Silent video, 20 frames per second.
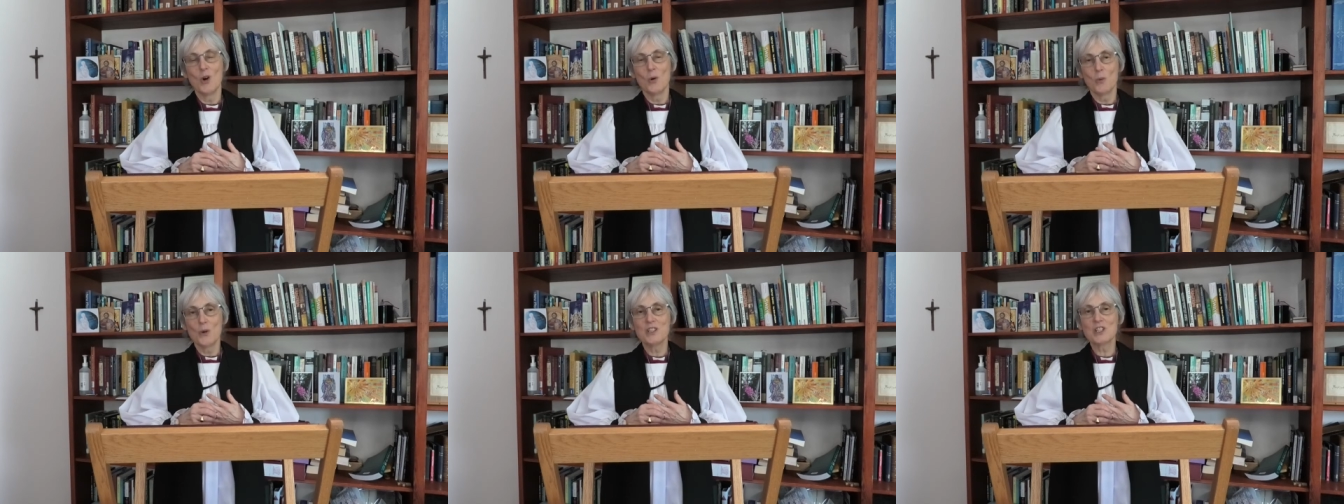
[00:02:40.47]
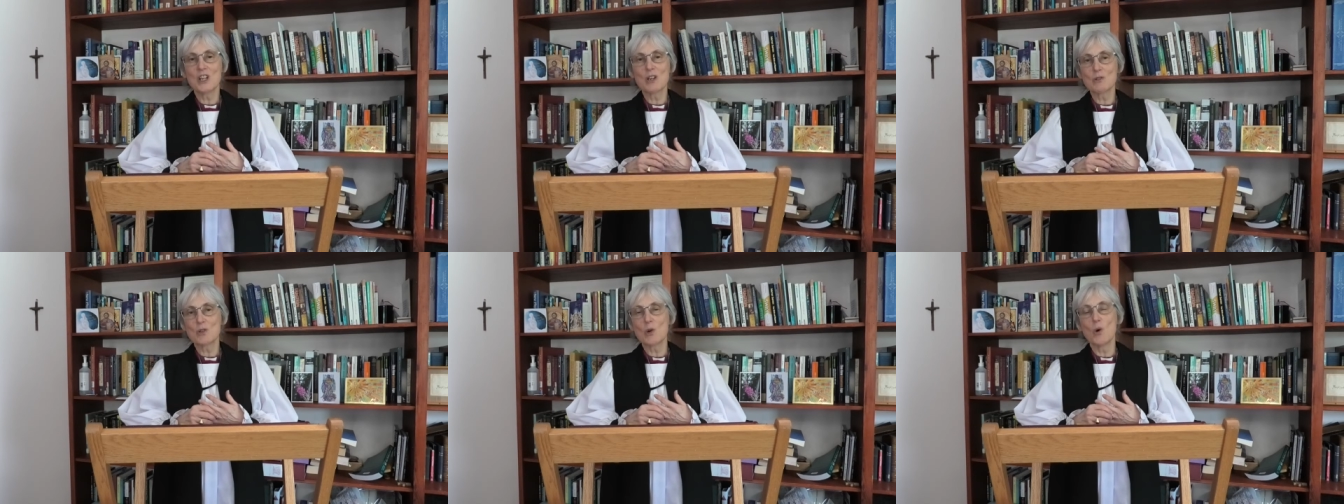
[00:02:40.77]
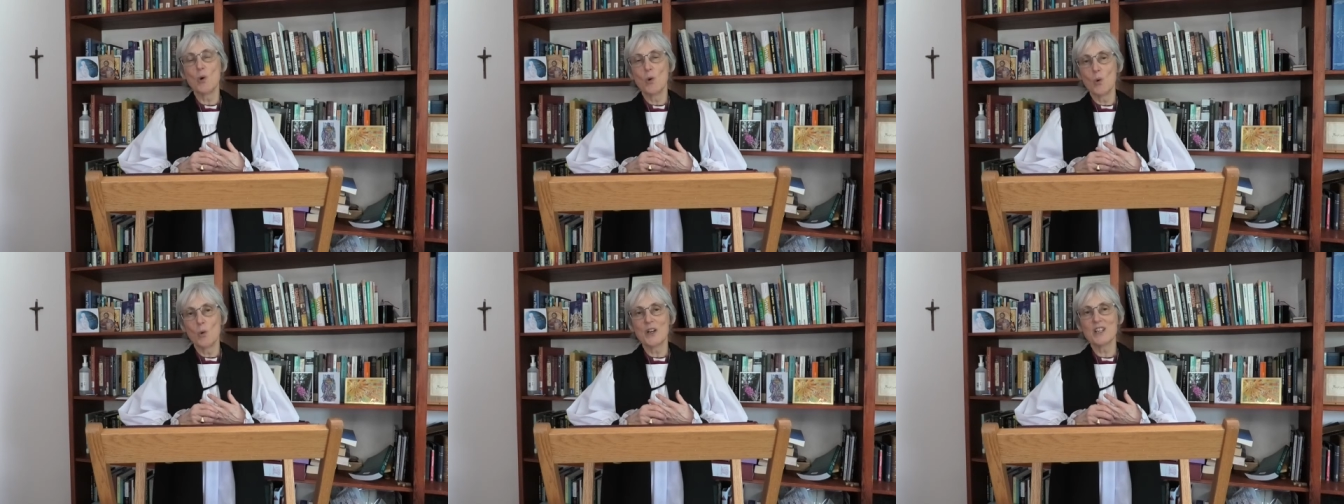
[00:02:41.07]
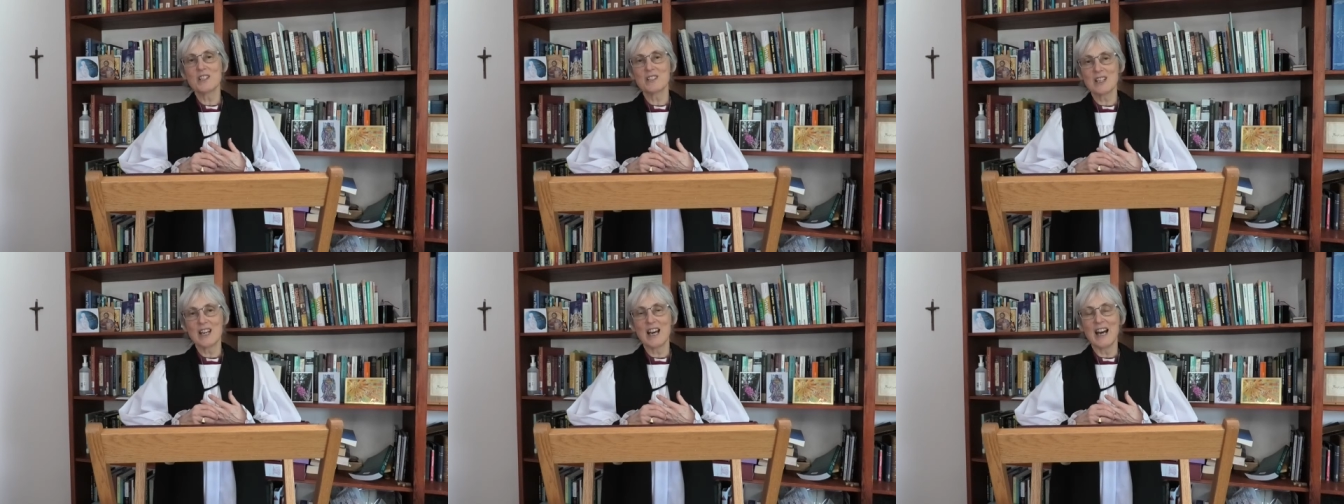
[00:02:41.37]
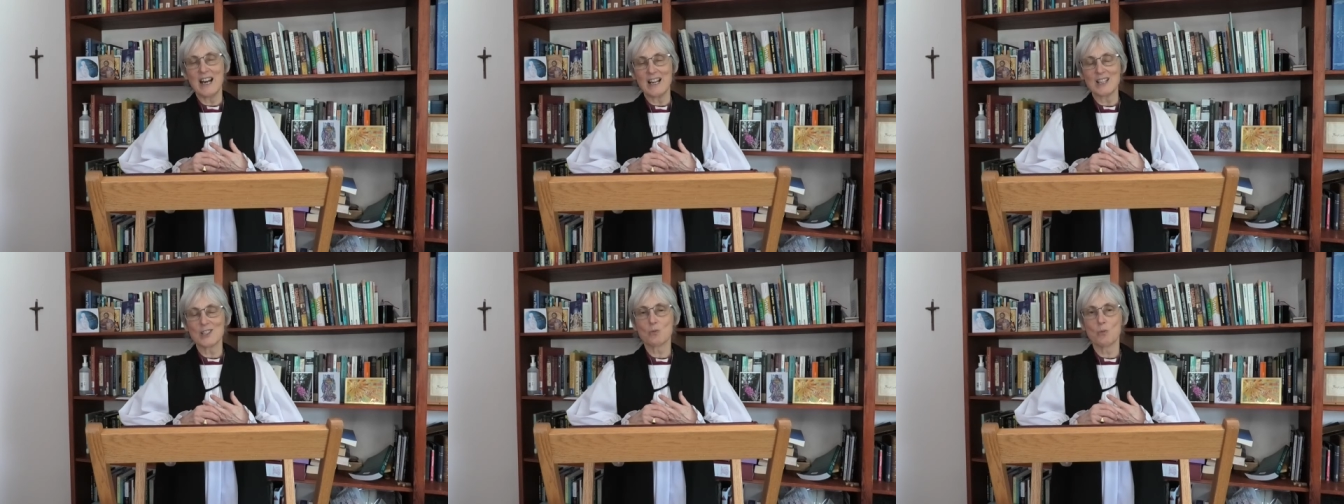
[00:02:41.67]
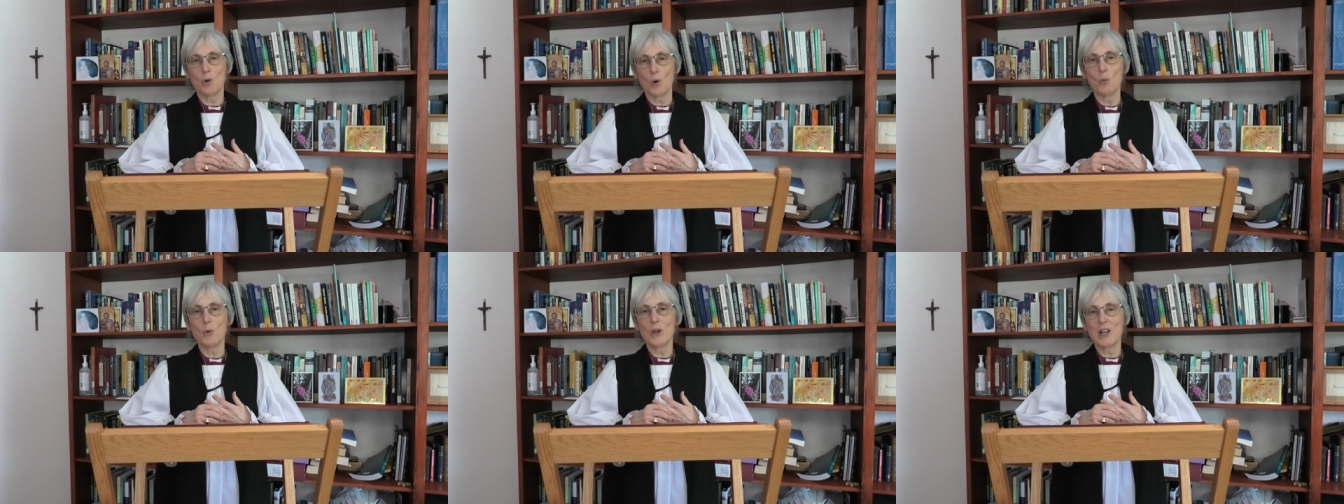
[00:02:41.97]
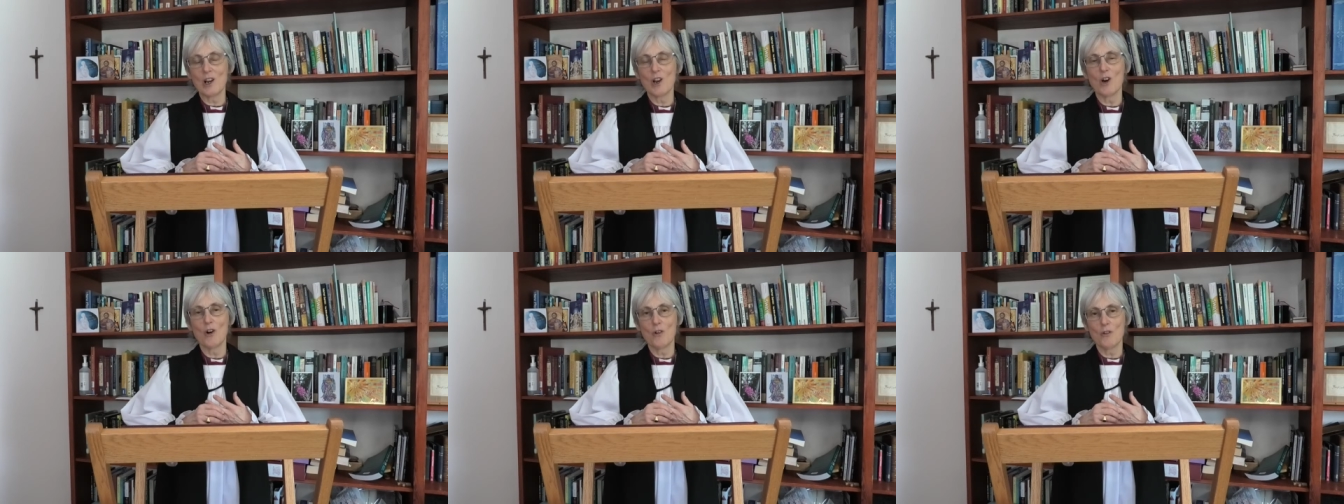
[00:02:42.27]
We don't always get what we
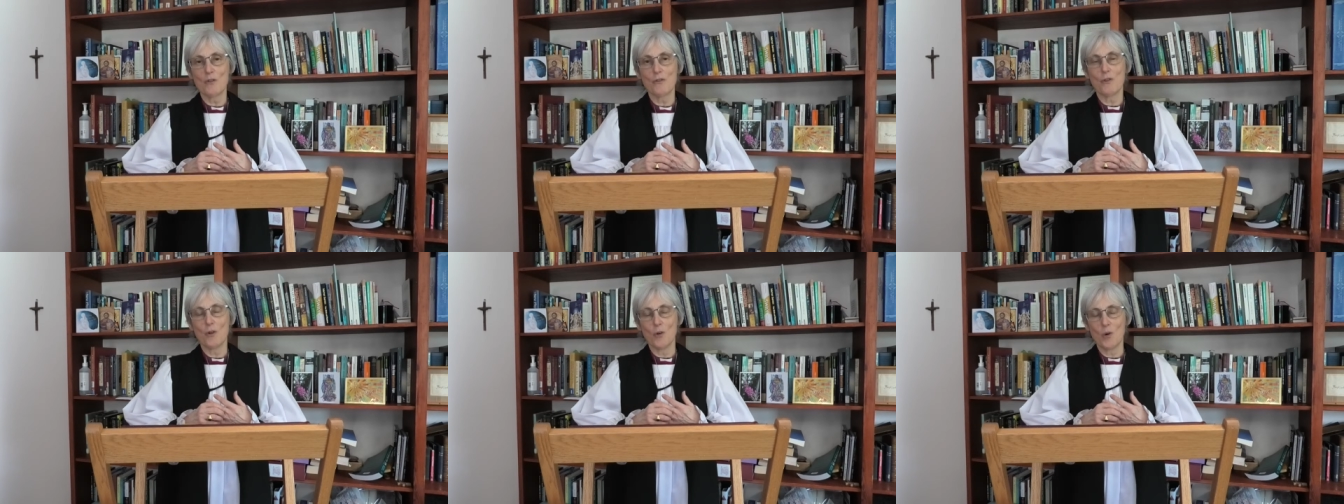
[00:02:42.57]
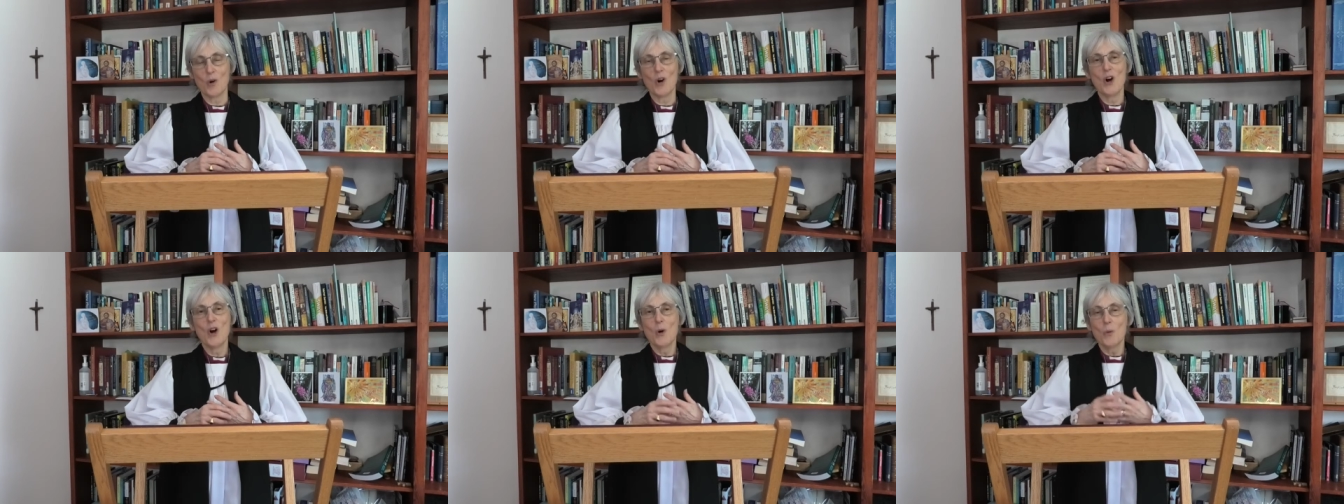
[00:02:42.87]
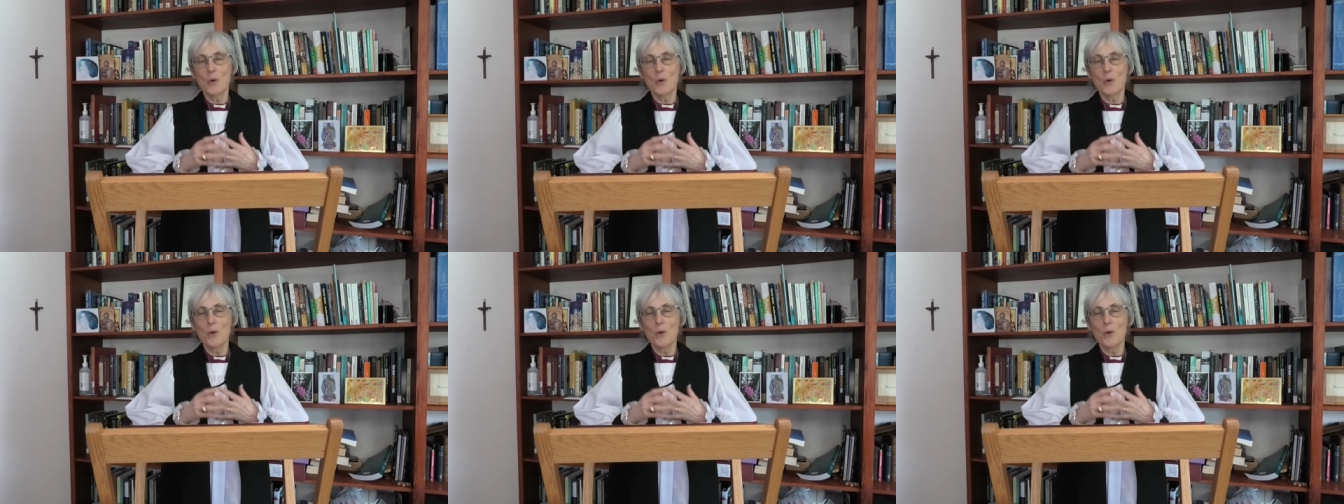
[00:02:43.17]
long for.